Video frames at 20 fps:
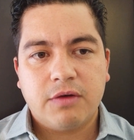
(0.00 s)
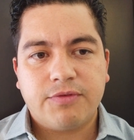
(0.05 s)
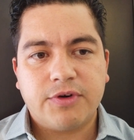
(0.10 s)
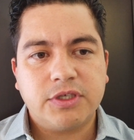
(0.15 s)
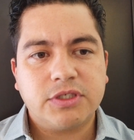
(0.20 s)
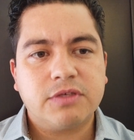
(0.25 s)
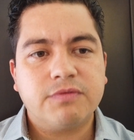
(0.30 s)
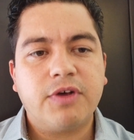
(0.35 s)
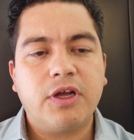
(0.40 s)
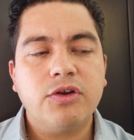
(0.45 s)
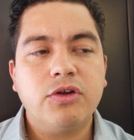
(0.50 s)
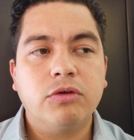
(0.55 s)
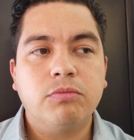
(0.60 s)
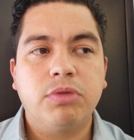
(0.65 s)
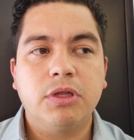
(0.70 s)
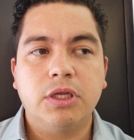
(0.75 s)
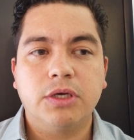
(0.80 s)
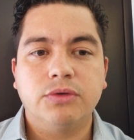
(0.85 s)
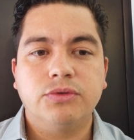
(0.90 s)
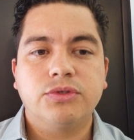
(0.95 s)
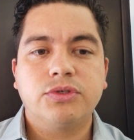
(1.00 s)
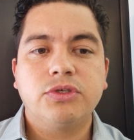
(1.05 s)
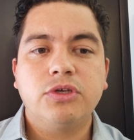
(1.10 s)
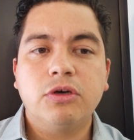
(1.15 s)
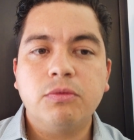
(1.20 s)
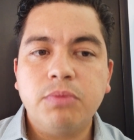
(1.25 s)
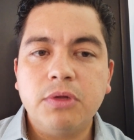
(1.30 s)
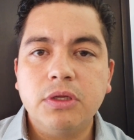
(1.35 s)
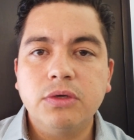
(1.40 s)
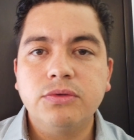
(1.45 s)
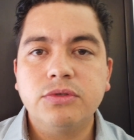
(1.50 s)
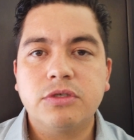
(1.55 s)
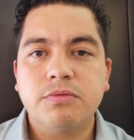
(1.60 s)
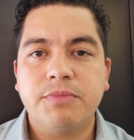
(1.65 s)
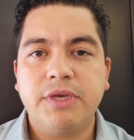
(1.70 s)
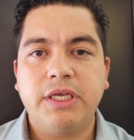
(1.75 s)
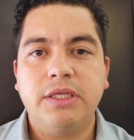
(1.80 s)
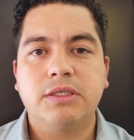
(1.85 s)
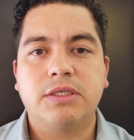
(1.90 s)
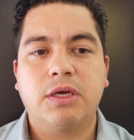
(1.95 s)
First of all, no balloons. No balloons
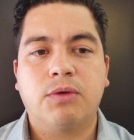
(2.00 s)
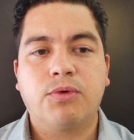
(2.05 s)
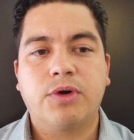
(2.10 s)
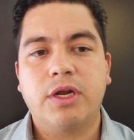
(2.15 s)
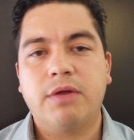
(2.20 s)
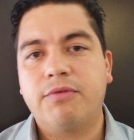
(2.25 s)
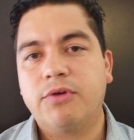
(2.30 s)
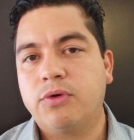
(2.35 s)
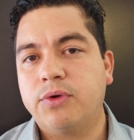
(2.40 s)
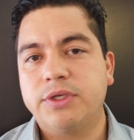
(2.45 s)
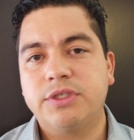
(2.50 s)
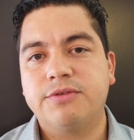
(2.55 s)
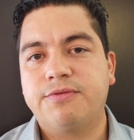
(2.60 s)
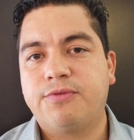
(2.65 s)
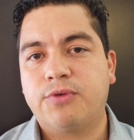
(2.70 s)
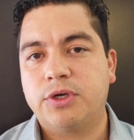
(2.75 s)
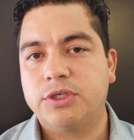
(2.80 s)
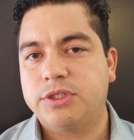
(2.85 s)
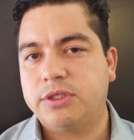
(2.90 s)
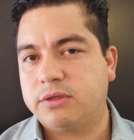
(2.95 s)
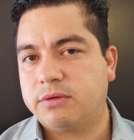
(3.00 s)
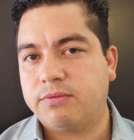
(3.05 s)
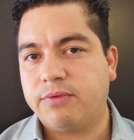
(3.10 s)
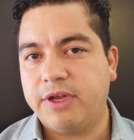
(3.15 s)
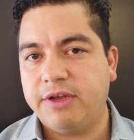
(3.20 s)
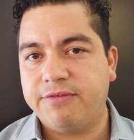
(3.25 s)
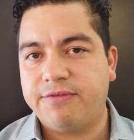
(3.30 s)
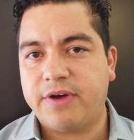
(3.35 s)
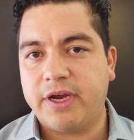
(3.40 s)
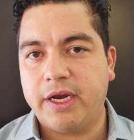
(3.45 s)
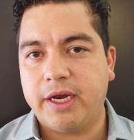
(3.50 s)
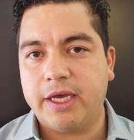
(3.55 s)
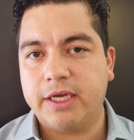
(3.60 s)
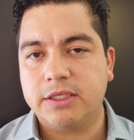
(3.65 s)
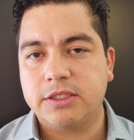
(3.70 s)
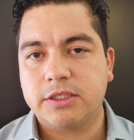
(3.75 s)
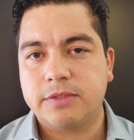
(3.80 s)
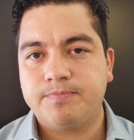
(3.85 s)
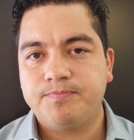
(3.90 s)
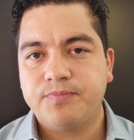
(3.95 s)
means that we're never going to force you to
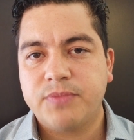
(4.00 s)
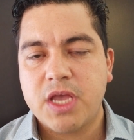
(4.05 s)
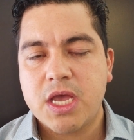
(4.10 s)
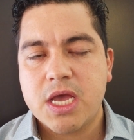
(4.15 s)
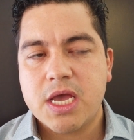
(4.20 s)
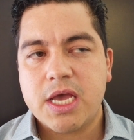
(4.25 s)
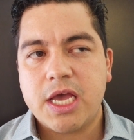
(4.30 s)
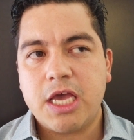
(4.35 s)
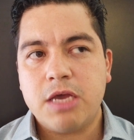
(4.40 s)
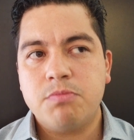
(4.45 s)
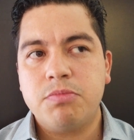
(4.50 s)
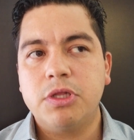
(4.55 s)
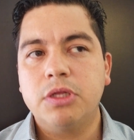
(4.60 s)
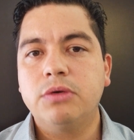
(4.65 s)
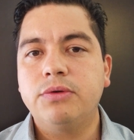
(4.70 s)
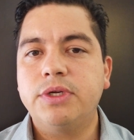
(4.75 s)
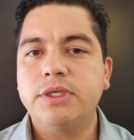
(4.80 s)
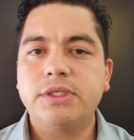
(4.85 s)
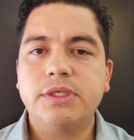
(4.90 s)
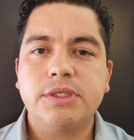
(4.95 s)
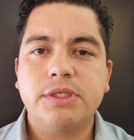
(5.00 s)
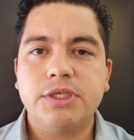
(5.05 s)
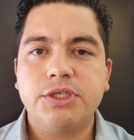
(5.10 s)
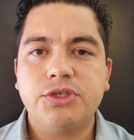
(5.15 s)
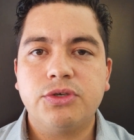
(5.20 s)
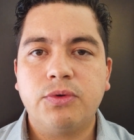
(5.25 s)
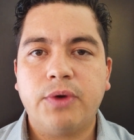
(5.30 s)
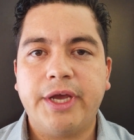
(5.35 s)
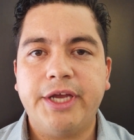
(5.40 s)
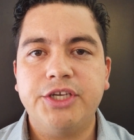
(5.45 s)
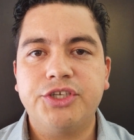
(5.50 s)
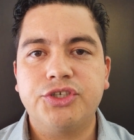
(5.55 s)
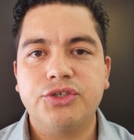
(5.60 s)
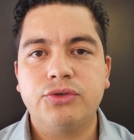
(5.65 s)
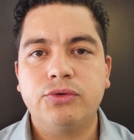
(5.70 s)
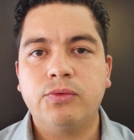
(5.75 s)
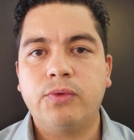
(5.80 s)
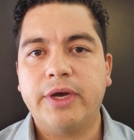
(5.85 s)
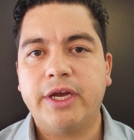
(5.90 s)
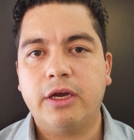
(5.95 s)
refinance. A balloon is a
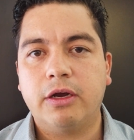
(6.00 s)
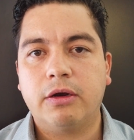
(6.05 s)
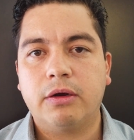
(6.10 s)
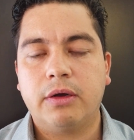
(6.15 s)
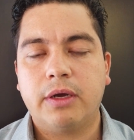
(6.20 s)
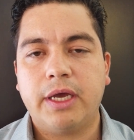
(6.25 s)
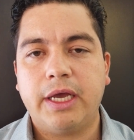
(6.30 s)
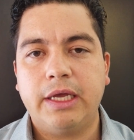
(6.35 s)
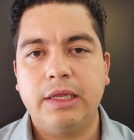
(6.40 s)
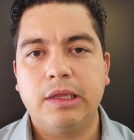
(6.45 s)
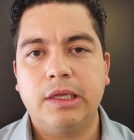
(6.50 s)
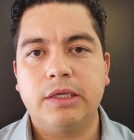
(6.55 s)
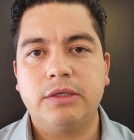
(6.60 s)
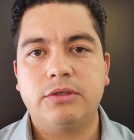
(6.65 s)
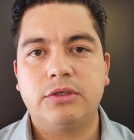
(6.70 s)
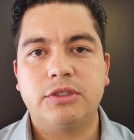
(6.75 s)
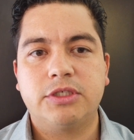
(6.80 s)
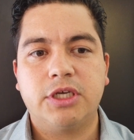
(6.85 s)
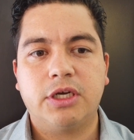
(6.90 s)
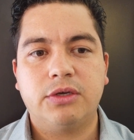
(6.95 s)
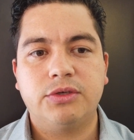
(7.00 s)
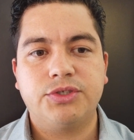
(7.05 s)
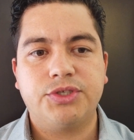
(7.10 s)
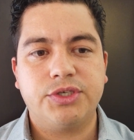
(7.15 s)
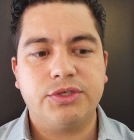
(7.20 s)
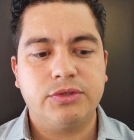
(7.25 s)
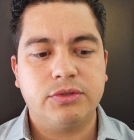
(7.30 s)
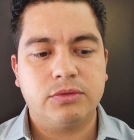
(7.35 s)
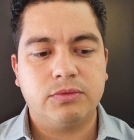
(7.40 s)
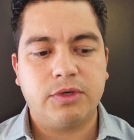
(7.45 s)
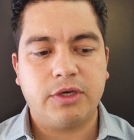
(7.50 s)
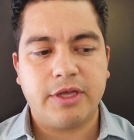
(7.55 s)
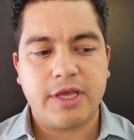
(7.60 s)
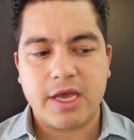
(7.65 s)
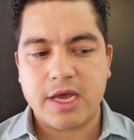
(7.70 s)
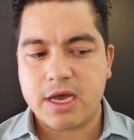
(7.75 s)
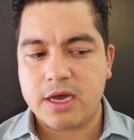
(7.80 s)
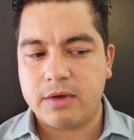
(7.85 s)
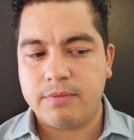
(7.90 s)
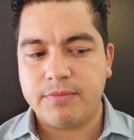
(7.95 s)
situation where a lender tells you, well,
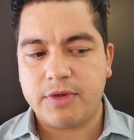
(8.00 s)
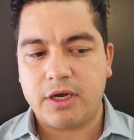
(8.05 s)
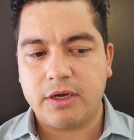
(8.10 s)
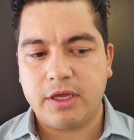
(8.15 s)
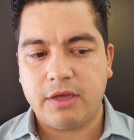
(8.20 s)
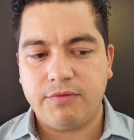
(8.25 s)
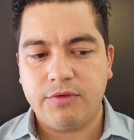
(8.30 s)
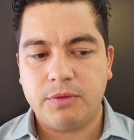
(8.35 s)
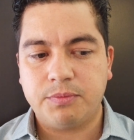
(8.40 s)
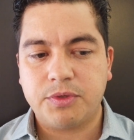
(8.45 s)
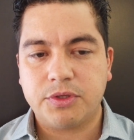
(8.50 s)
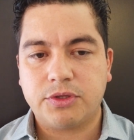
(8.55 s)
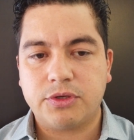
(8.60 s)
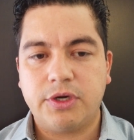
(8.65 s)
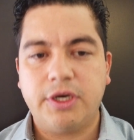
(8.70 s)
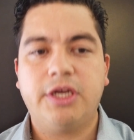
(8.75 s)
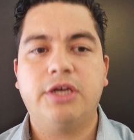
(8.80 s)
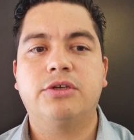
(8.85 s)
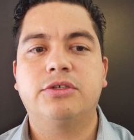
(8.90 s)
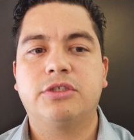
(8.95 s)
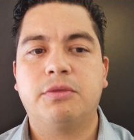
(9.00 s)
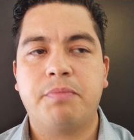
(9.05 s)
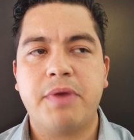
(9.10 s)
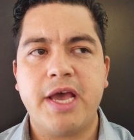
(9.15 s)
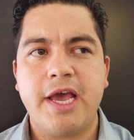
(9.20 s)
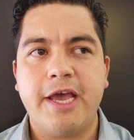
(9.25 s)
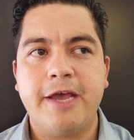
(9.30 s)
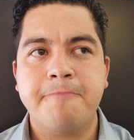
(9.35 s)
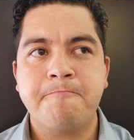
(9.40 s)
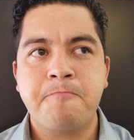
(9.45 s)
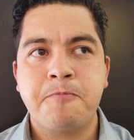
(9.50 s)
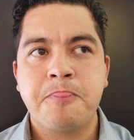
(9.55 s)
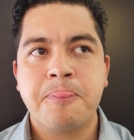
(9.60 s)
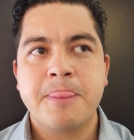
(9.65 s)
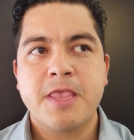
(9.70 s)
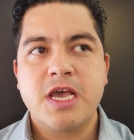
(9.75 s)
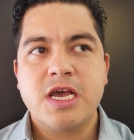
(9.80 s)
yeah, I'll give you up to 30 years to pay,